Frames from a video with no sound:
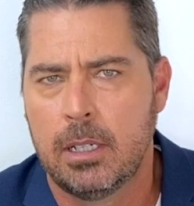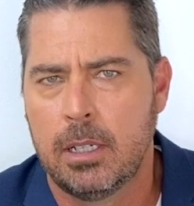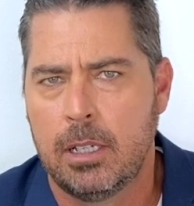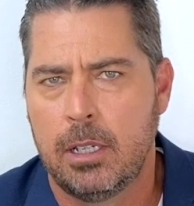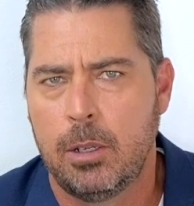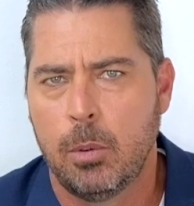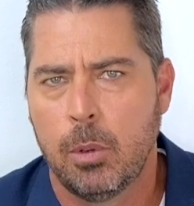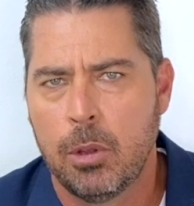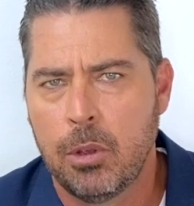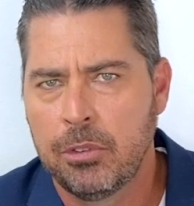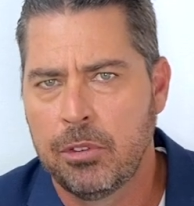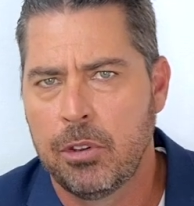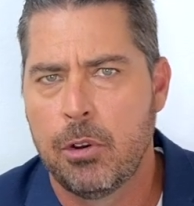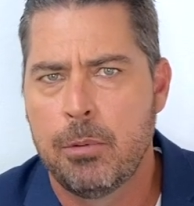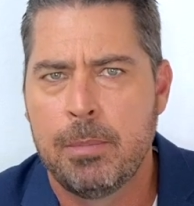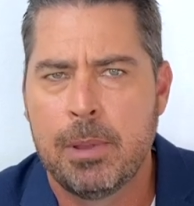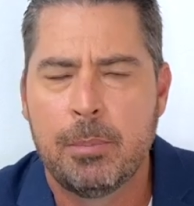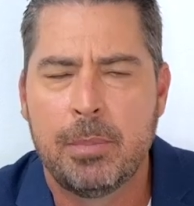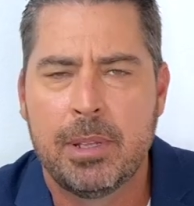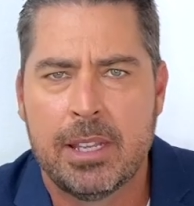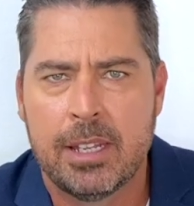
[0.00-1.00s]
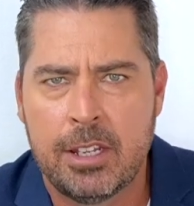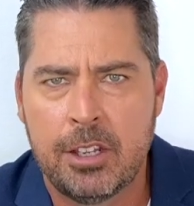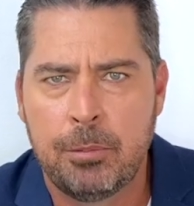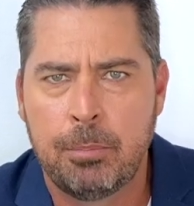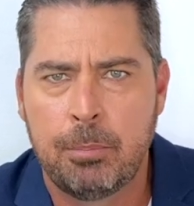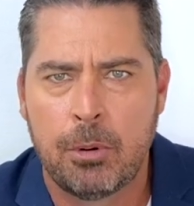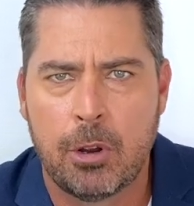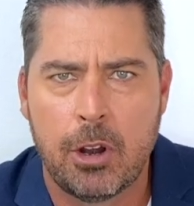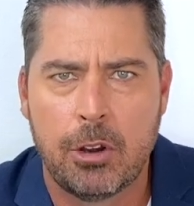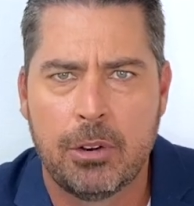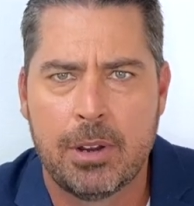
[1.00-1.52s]
You'll also remember that this
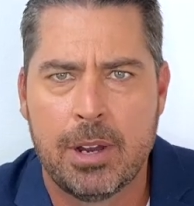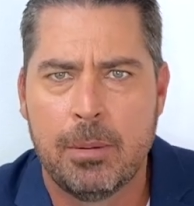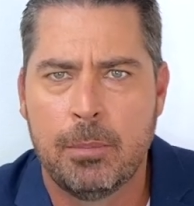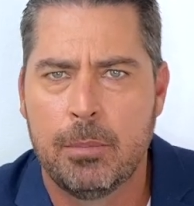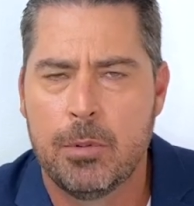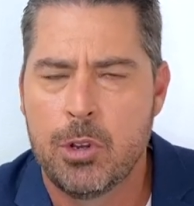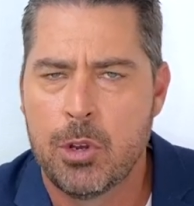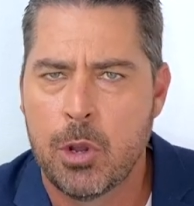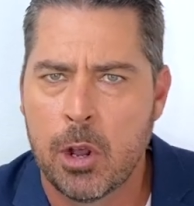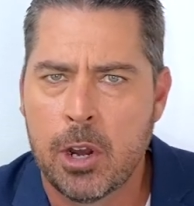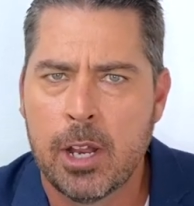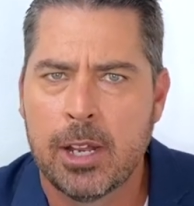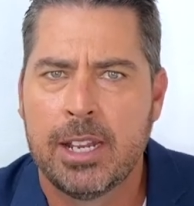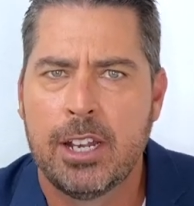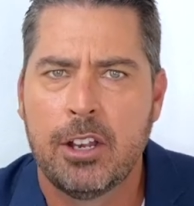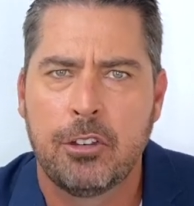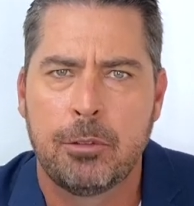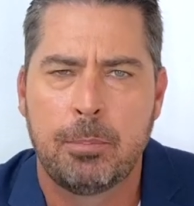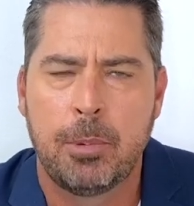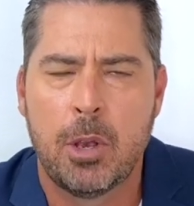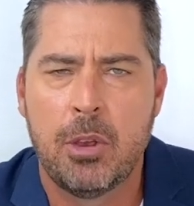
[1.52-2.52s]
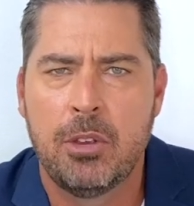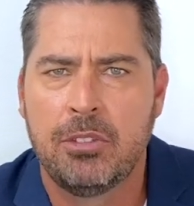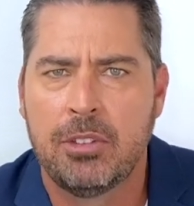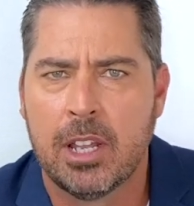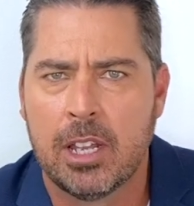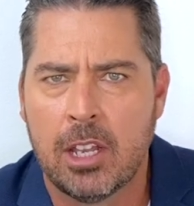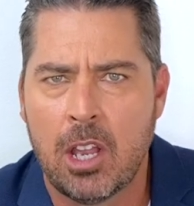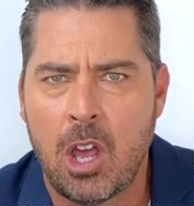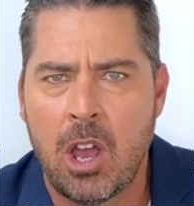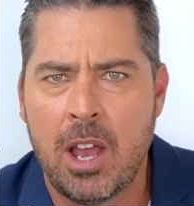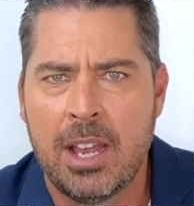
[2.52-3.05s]
program not only exposed the
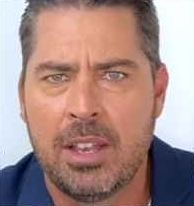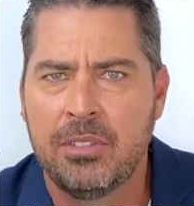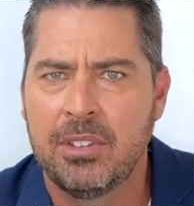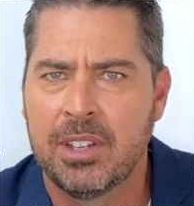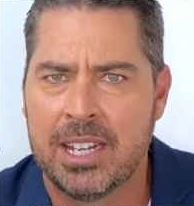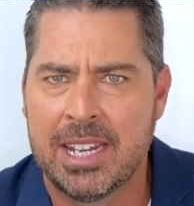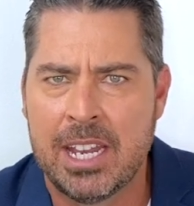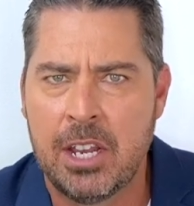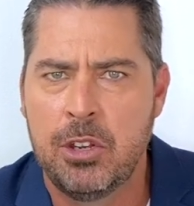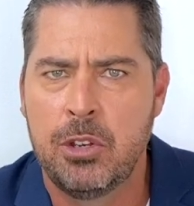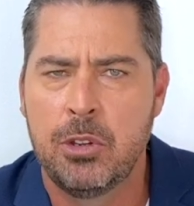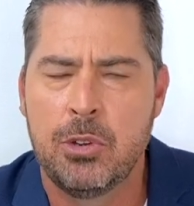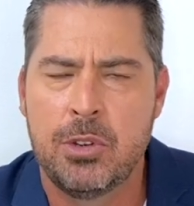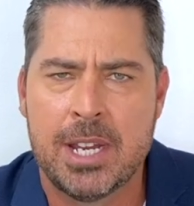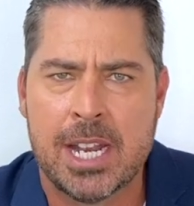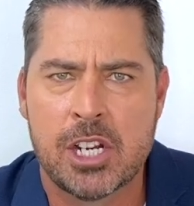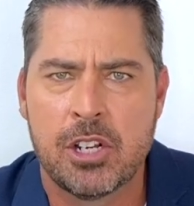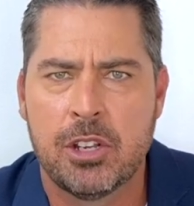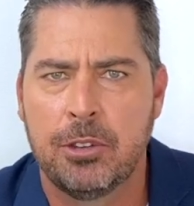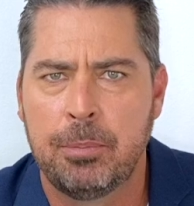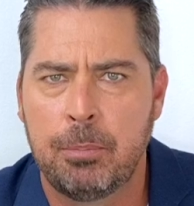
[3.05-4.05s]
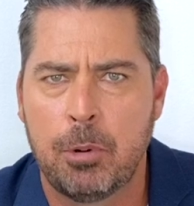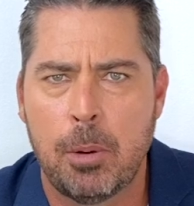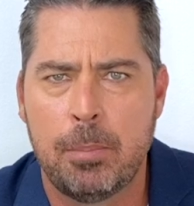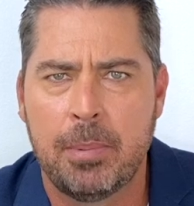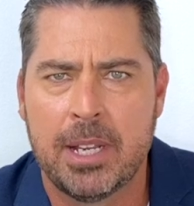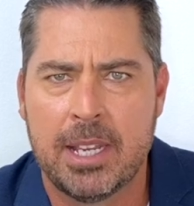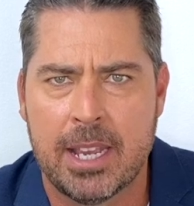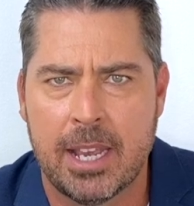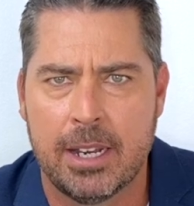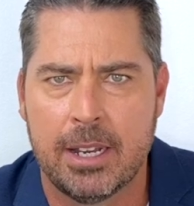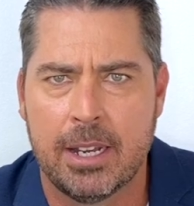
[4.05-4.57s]
lies and Hindu nationalist
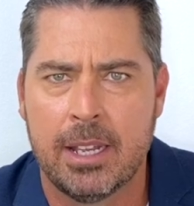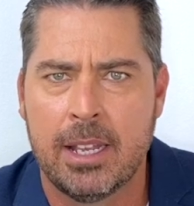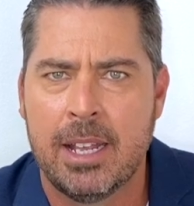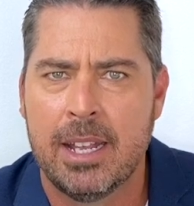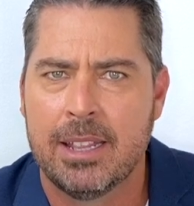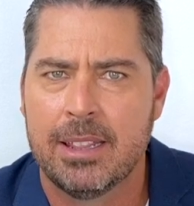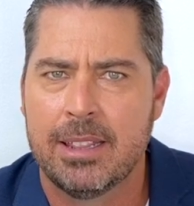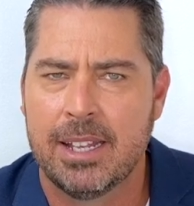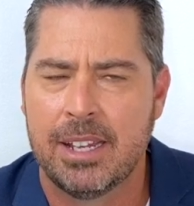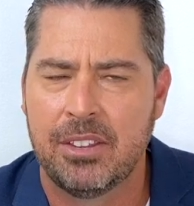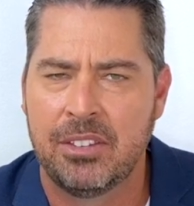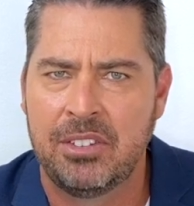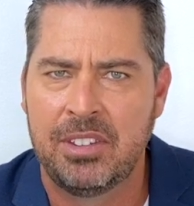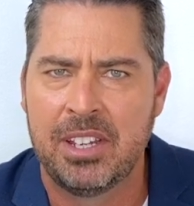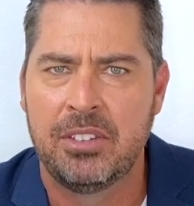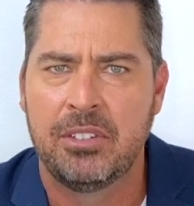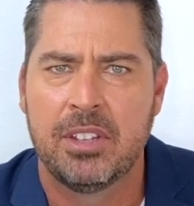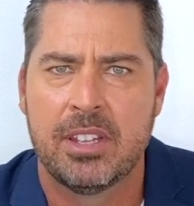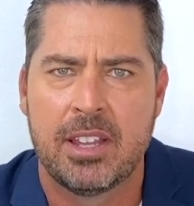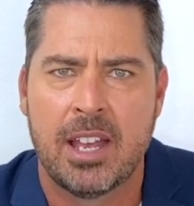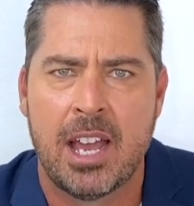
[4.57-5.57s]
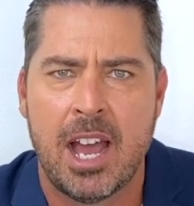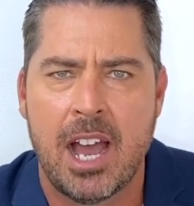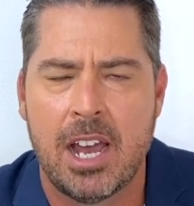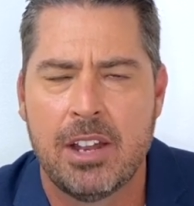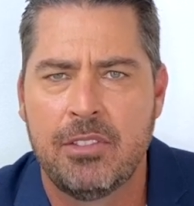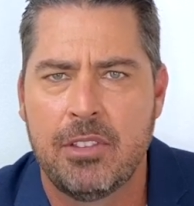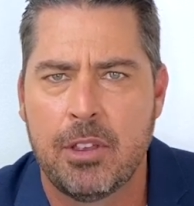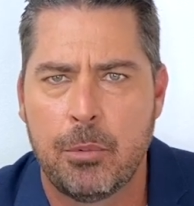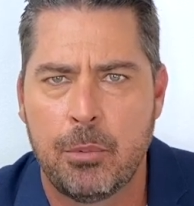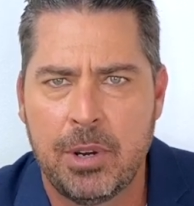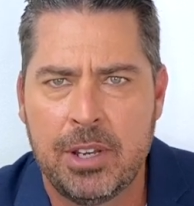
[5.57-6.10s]
propaganda that sits at the heart of
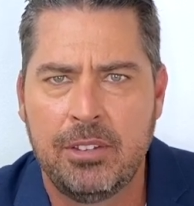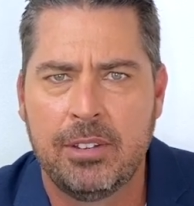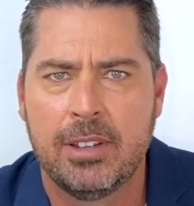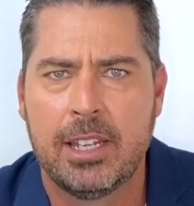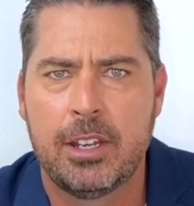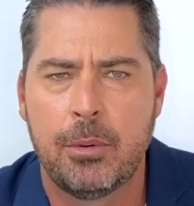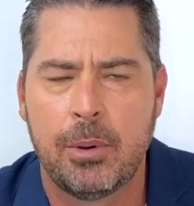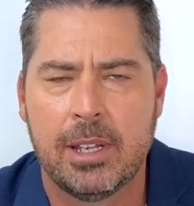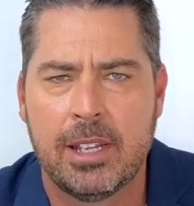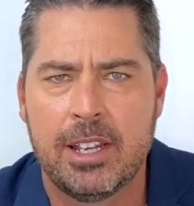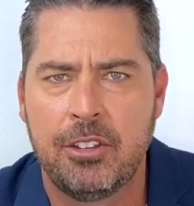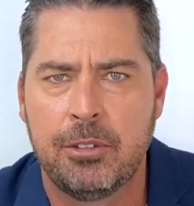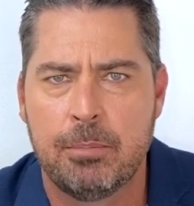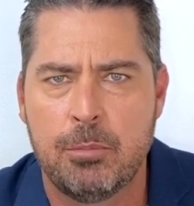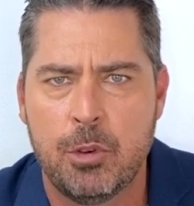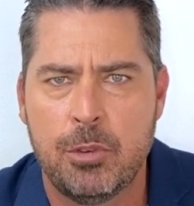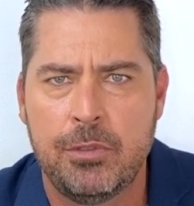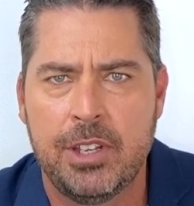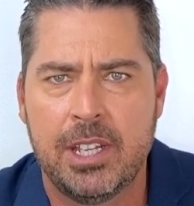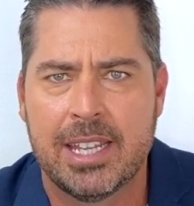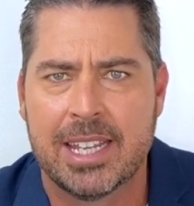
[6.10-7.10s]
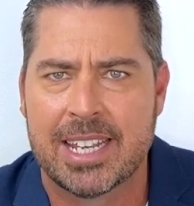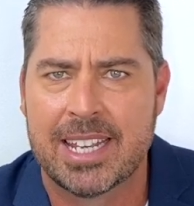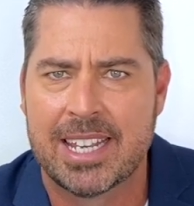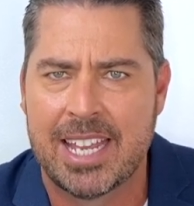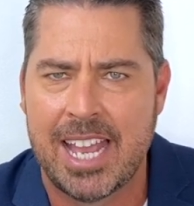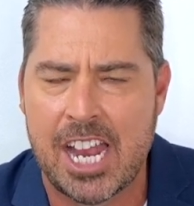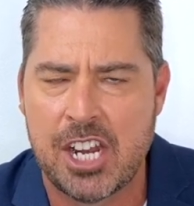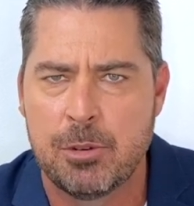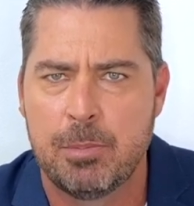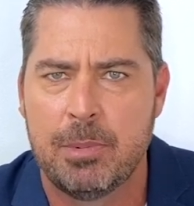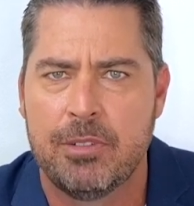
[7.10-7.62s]
the recently released movie The
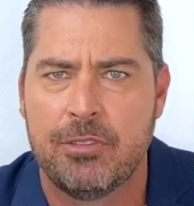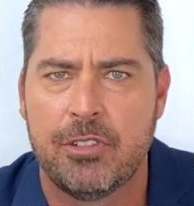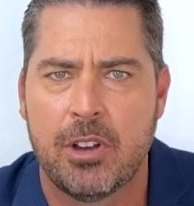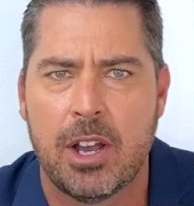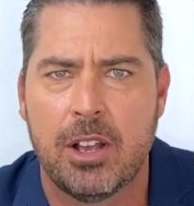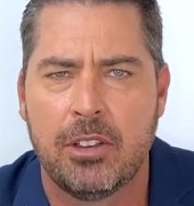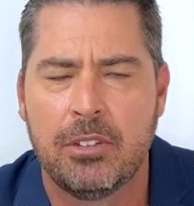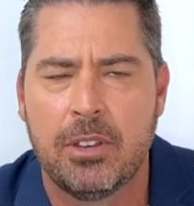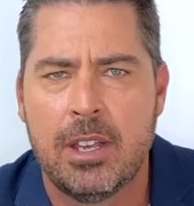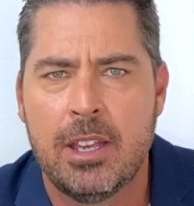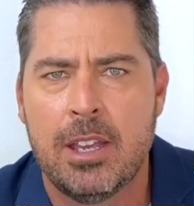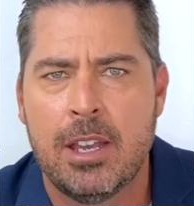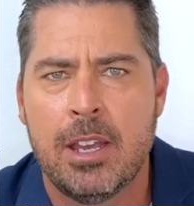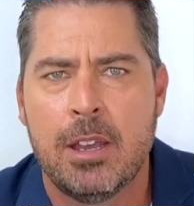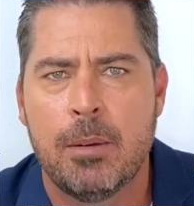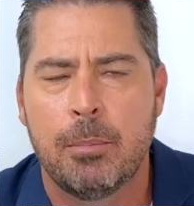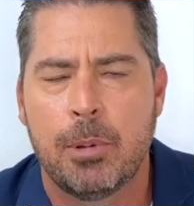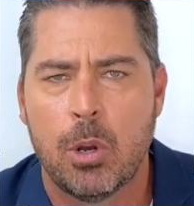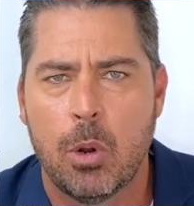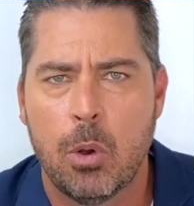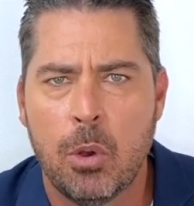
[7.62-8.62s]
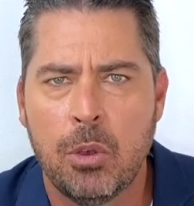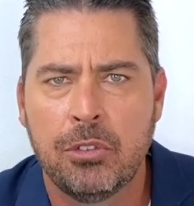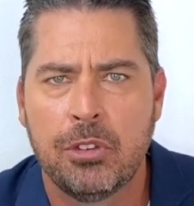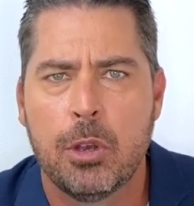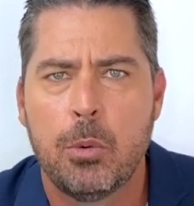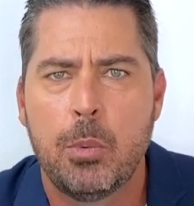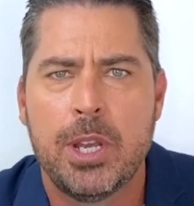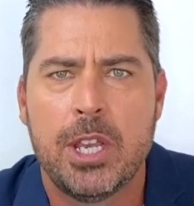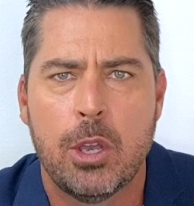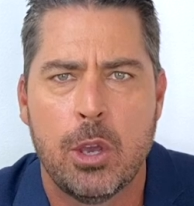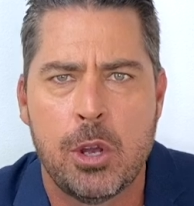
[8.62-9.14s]
Kashmir Files, but also
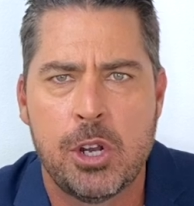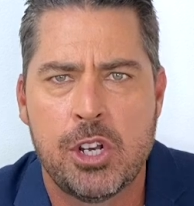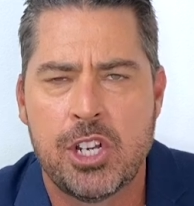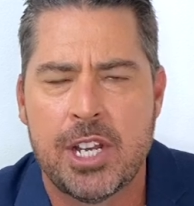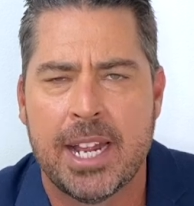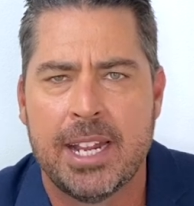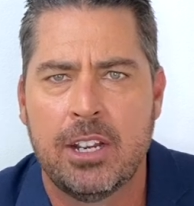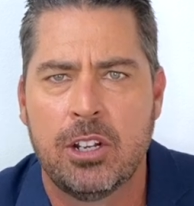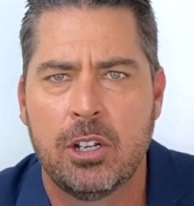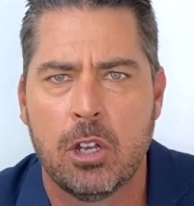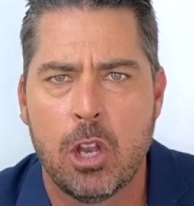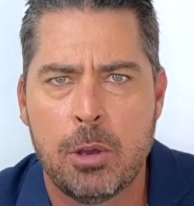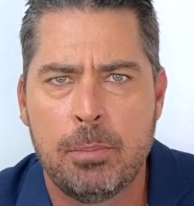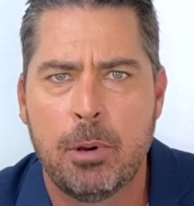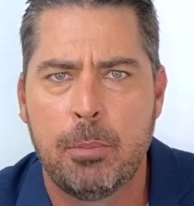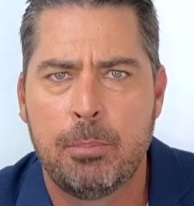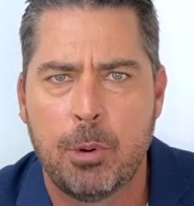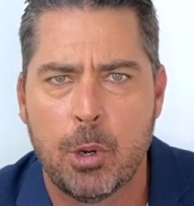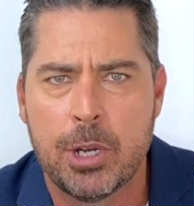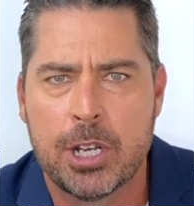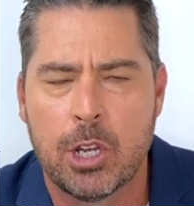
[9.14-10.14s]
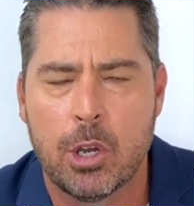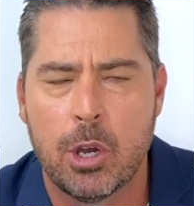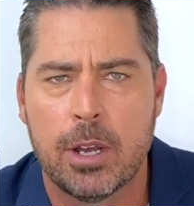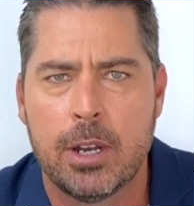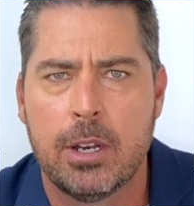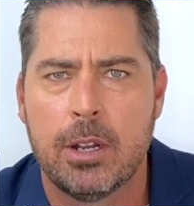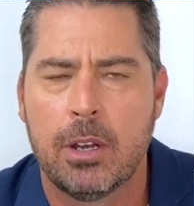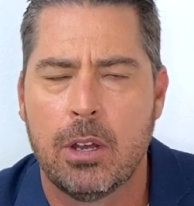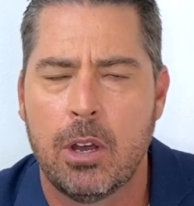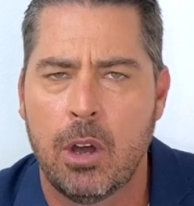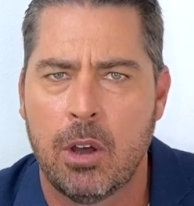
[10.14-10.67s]
we urged a global boycott
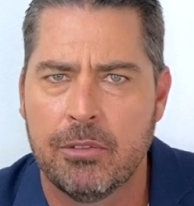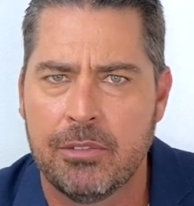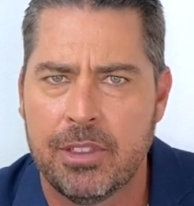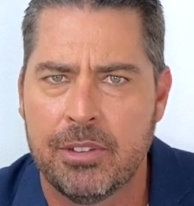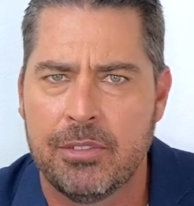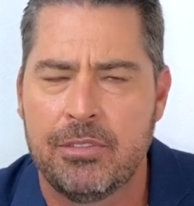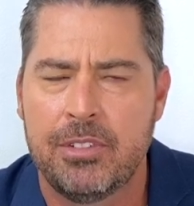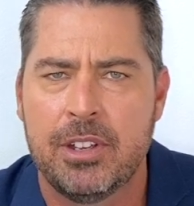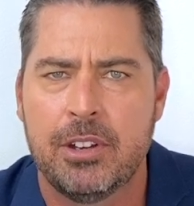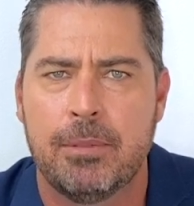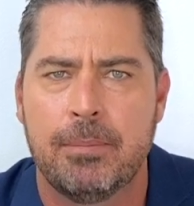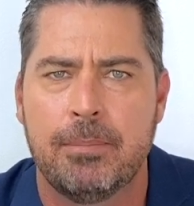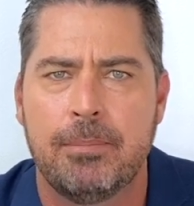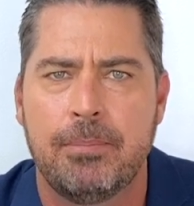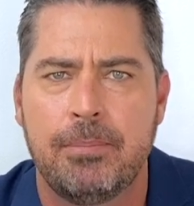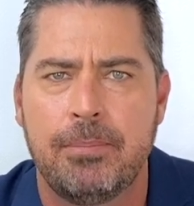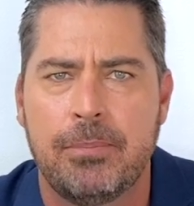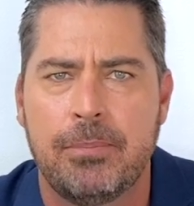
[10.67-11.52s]
of the film.